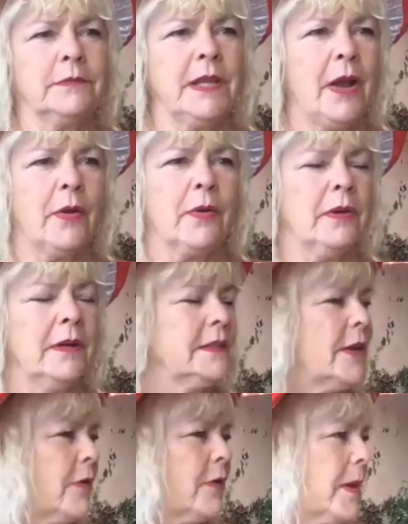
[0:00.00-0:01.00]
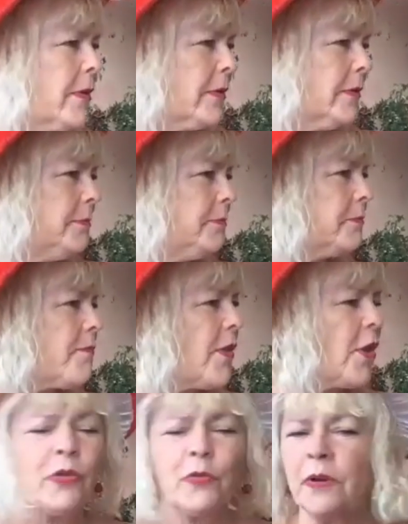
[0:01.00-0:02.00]
Tower Power,
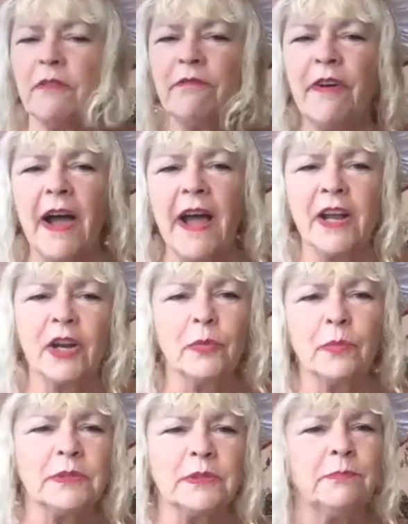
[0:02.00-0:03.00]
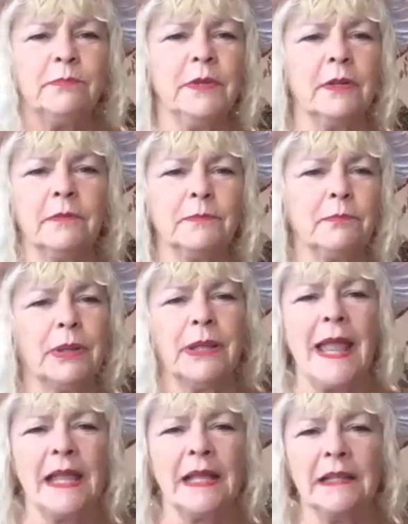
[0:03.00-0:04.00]
Earth, Wind and Fire was,
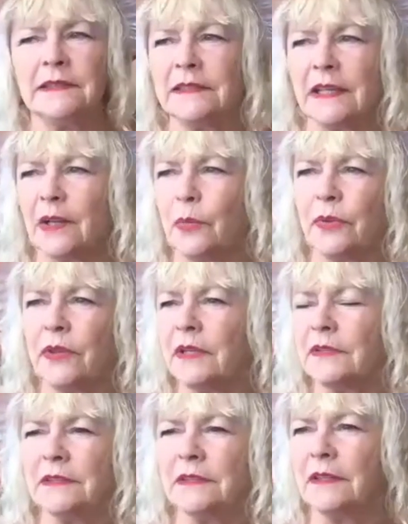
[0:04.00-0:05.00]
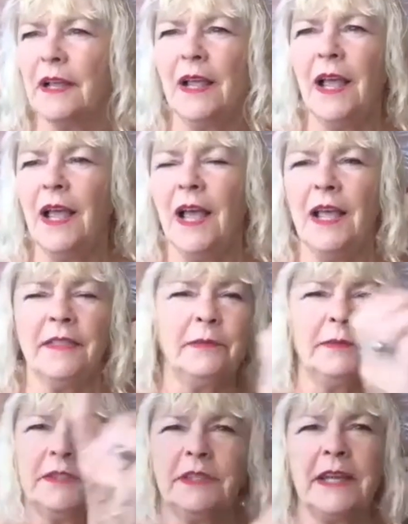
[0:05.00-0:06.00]
playing and singing with us, and
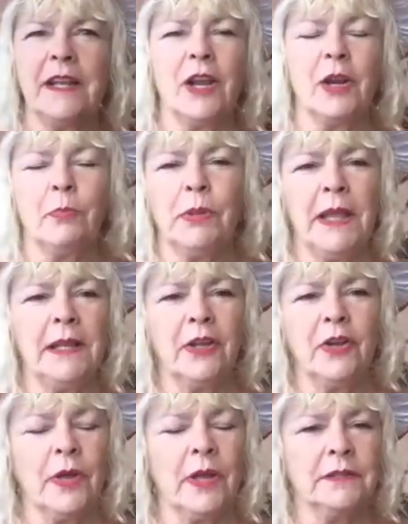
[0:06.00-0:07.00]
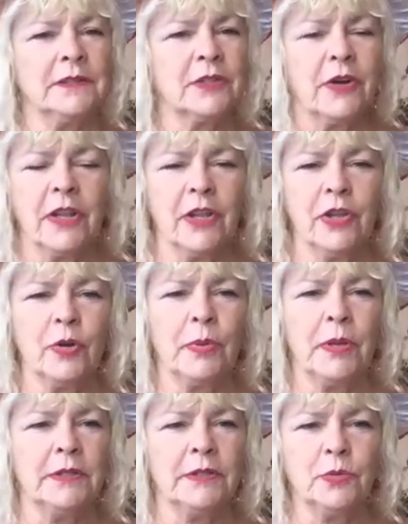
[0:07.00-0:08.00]
then getting on a plane and going and starting a
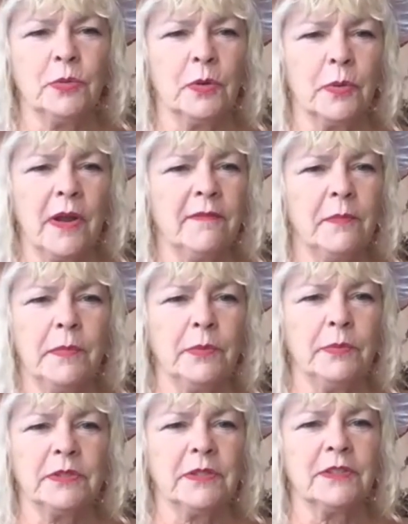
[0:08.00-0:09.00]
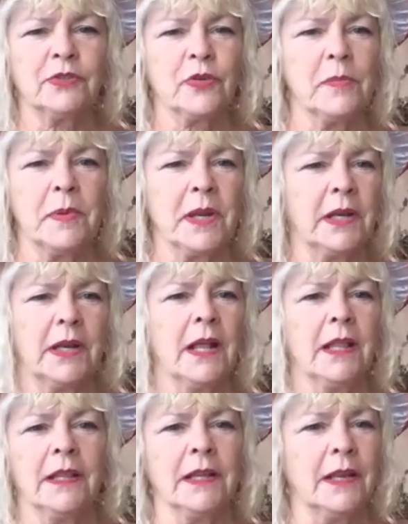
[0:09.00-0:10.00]
European tour where everybody was just screaming and
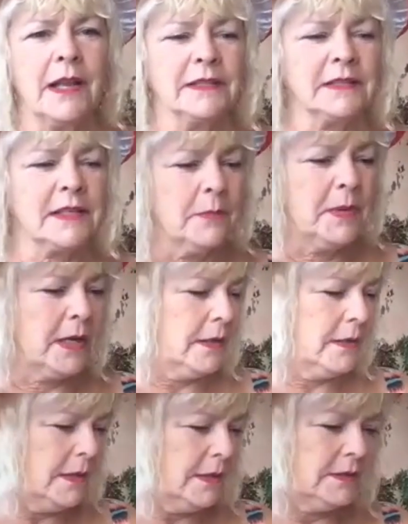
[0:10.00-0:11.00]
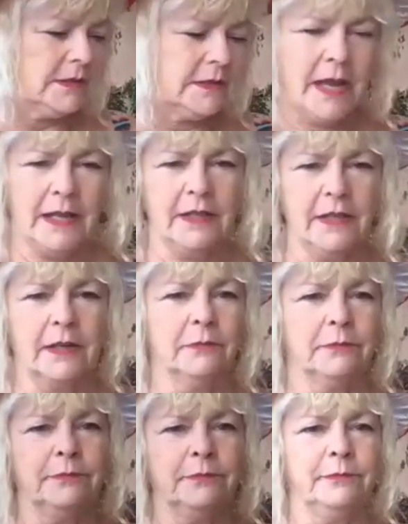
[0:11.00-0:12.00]
yelling and asking me to sign
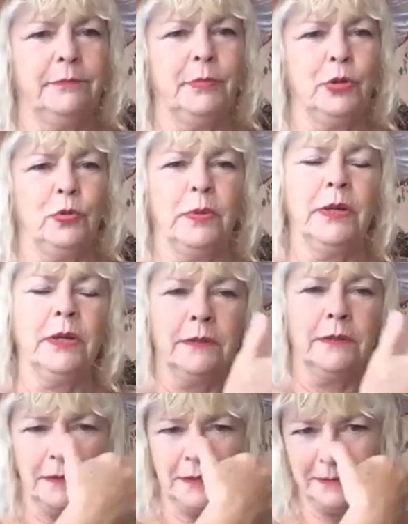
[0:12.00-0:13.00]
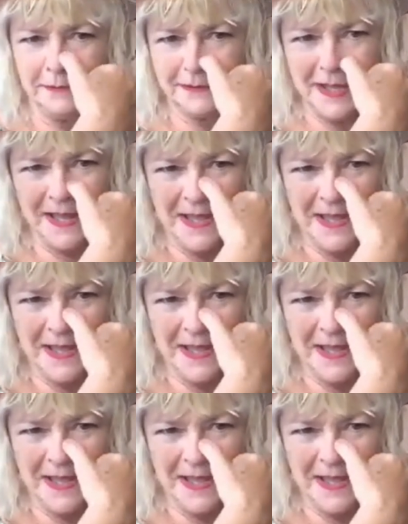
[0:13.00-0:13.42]
their boob. It